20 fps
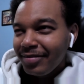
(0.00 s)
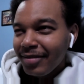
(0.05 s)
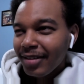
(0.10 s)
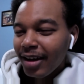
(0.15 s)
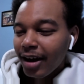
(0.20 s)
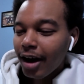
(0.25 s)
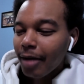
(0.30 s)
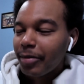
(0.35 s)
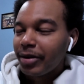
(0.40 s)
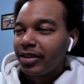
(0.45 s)

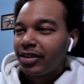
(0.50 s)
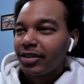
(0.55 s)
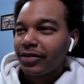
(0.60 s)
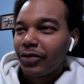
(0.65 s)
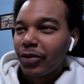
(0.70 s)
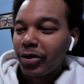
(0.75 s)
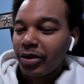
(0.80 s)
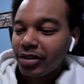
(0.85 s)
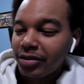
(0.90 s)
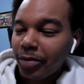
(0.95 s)
Oh, it's
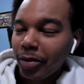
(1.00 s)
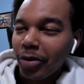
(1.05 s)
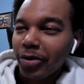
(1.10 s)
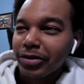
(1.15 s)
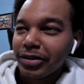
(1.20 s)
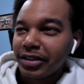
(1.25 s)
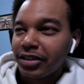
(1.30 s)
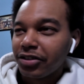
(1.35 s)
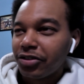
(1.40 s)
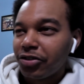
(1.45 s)
Here we
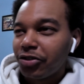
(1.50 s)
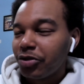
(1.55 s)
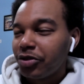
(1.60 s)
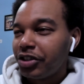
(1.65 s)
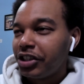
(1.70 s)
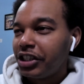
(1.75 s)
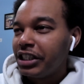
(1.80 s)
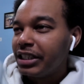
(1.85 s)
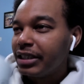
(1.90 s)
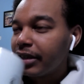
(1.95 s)
go. You wanted
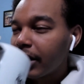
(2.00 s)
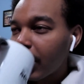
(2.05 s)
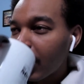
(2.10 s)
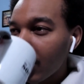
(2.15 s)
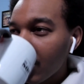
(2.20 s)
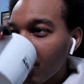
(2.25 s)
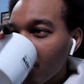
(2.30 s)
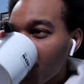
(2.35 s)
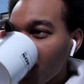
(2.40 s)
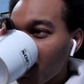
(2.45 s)
to get
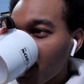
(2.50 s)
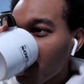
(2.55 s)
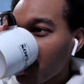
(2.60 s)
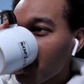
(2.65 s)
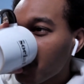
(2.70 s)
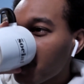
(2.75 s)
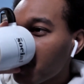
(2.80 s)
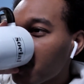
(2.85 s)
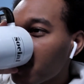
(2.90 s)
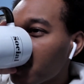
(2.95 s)
dirty. This is where it